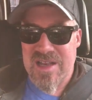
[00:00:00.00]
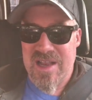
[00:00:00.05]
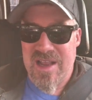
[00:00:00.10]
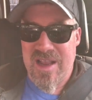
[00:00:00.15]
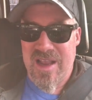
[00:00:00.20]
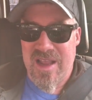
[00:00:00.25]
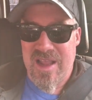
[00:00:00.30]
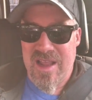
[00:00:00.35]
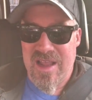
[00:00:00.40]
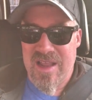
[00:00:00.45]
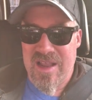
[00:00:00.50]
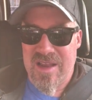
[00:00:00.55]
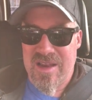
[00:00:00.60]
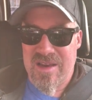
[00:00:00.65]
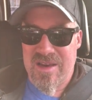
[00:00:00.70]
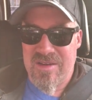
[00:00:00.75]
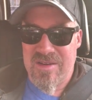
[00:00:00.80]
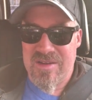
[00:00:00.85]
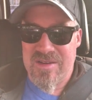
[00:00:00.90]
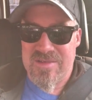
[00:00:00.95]

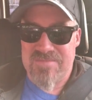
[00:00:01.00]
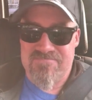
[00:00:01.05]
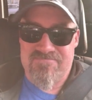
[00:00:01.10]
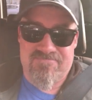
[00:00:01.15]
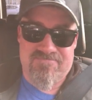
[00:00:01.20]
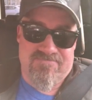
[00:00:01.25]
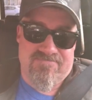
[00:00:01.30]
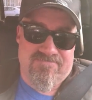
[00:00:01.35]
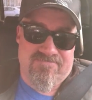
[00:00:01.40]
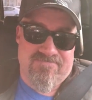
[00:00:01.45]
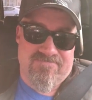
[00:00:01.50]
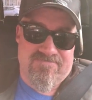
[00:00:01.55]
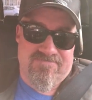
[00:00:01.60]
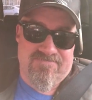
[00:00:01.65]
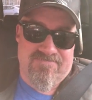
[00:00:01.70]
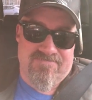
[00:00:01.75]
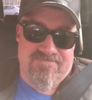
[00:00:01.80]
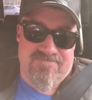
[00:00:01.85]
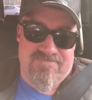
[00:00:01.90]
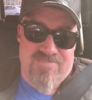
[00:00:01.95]
and
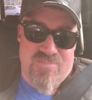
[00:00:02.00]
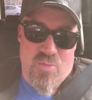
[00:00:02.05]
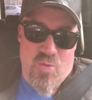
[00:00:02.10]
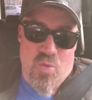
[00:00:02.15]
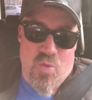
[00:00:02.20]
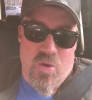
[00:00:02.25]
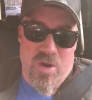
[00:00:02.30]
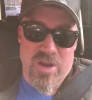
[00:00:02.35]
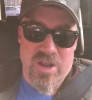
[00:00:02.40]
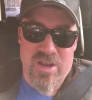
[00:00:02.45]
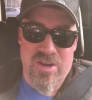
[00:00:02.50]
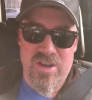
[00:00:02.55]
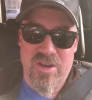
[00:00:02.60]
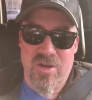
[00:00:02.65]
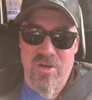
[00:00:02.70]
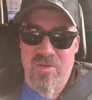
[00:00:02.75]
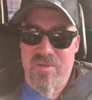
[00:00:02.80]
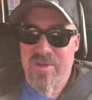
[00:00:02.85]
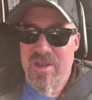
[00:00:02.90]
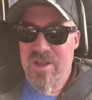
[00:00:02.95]
what do you
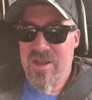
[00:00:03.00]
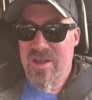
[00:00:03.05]
do?